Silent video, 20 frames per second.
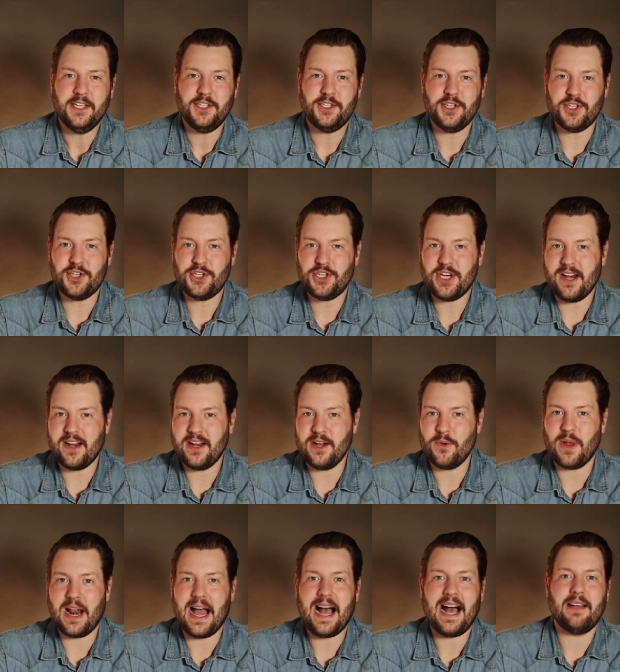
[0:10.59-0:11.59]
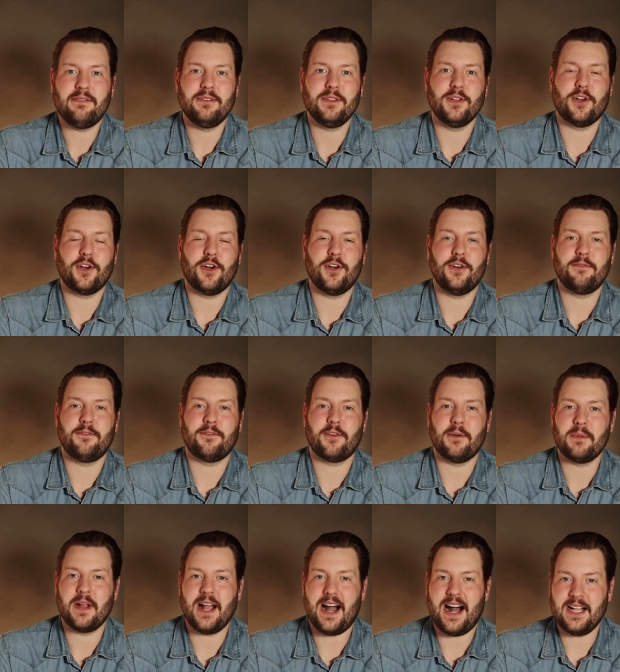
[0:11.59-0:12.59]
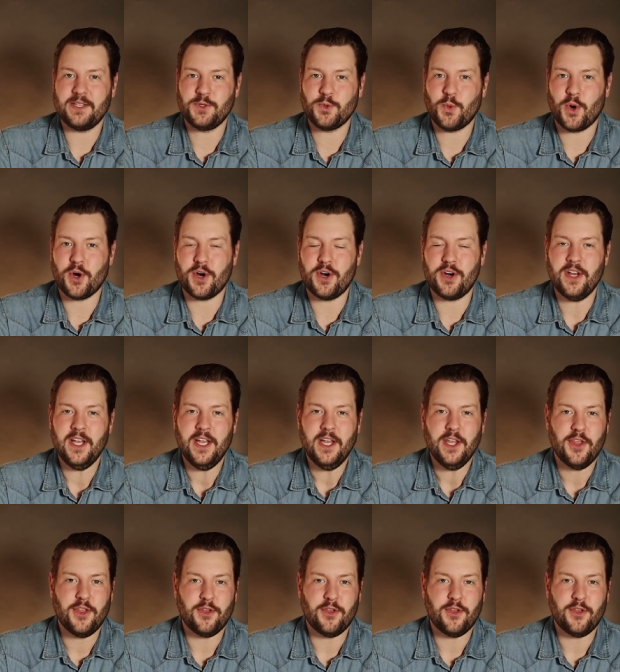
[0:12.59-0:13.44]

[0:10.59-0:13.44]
just sharing what I've learned from God's Word